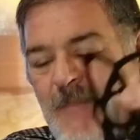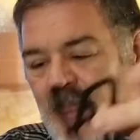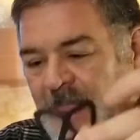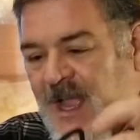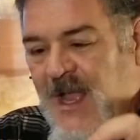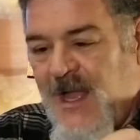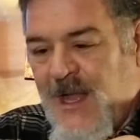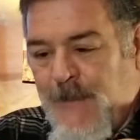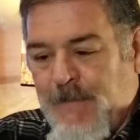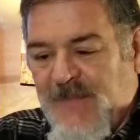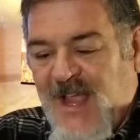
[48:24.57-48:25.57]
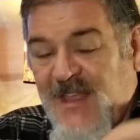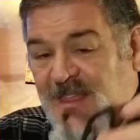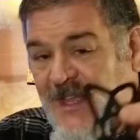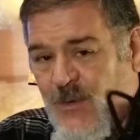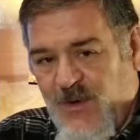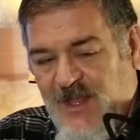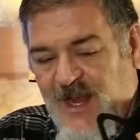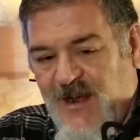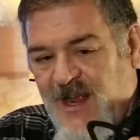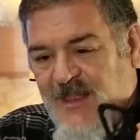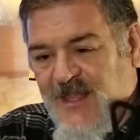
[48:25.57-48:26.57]
I think we're there. I
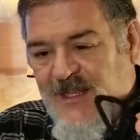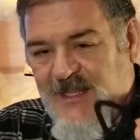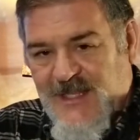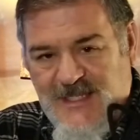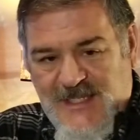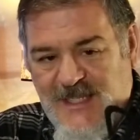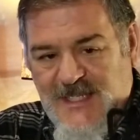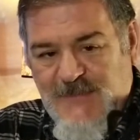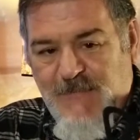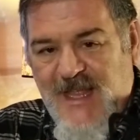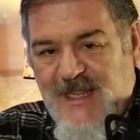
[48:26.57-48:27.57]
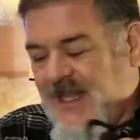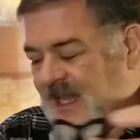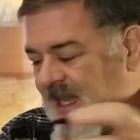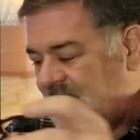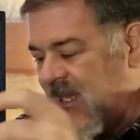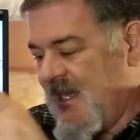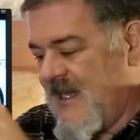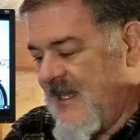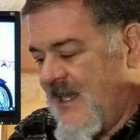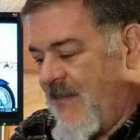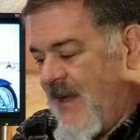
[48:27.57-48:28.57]
think this met the
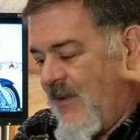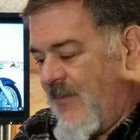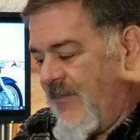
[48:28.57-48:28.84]
bill.